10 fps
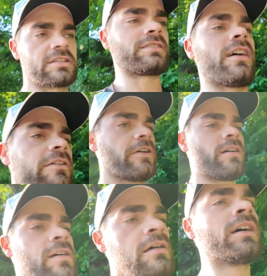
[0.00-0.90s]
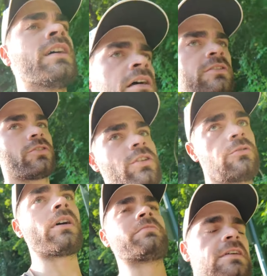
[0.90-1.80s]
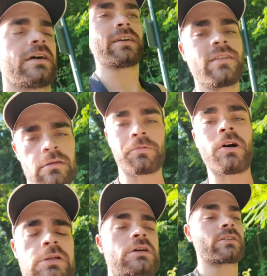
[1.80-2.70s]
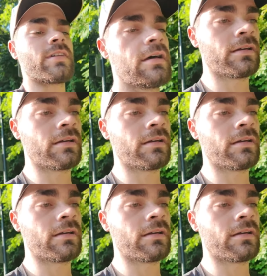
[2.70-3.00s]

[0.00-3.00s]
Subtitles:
this stuff, to their website and the product,